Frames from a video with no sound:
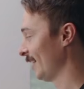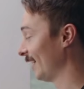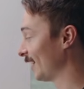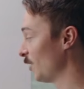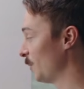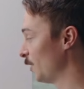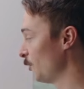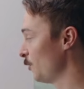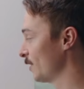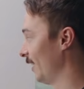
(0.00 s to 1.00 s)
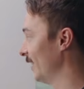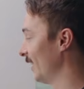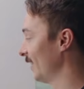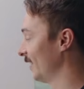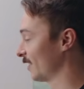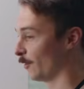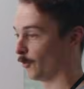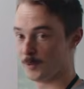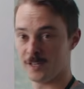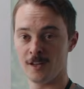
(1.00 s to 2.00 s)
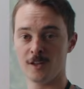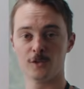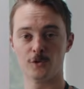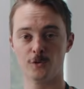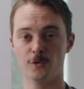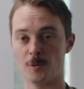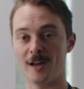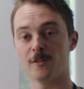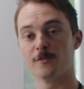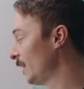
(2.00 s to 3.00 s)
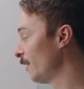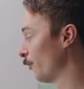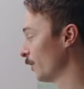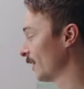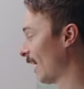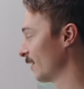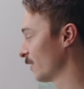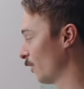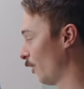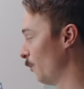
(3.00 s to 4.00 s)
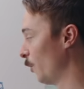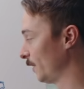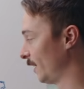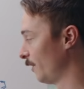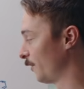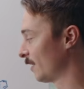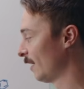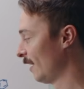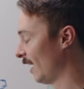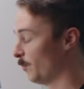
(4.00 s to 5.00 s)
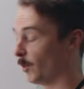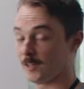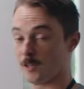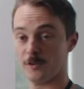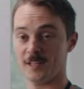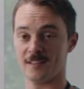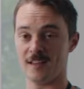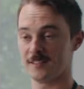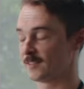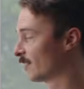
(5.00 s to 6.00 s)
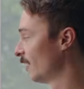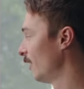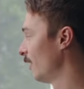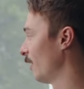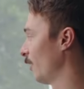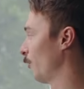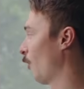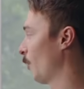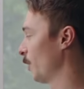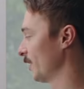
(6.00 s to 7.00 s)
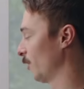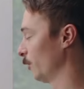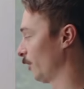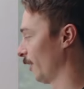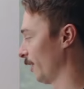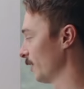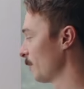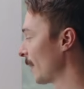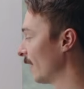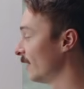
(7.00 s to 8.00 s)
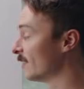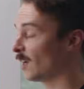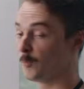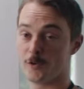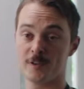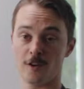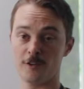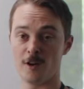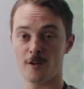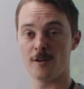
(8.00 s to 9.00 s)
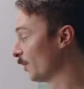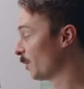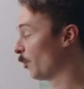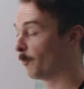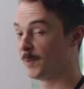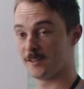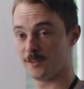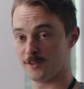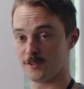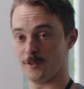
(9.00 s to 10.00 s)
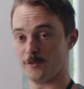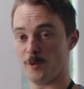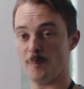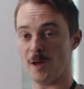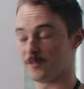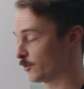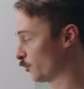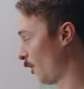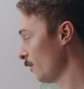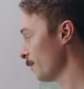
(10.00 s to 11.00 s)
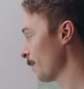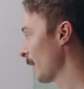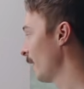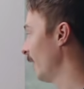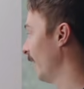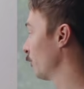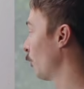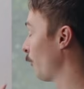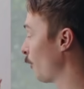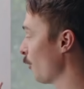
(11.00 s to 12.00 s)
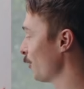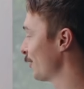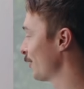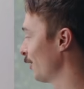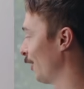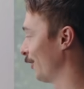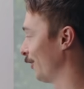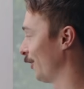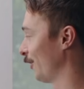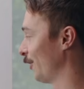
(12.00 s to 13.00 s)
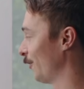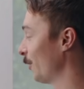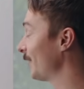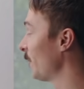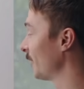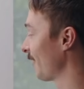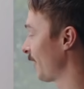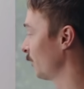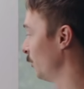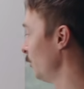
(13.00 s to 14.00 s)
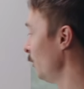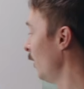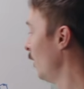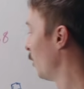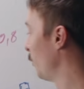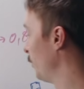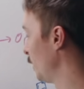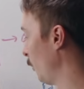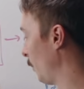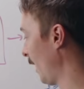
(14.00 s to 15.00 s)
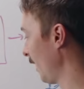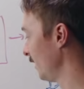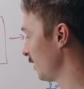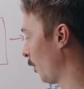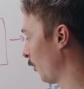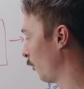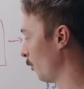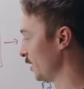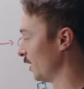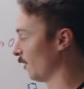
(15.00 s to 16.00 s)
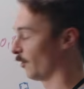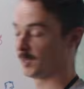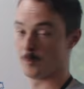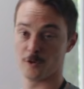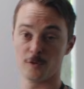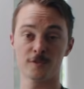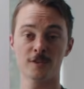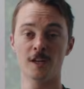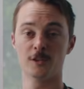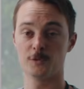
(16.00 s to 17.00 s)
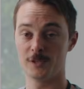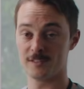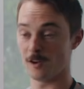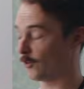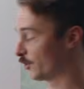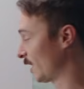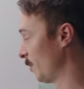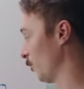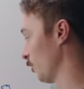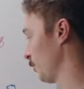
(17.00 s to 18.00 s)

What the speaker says: that can be used in hit discovery to trial many different kinds of motifs and molecular designs for our particular target. These libraries are now multiple billions of compounds strong. And so, of course, the very tempting thing to do would be to apply these powerful machine learning models to these large chemical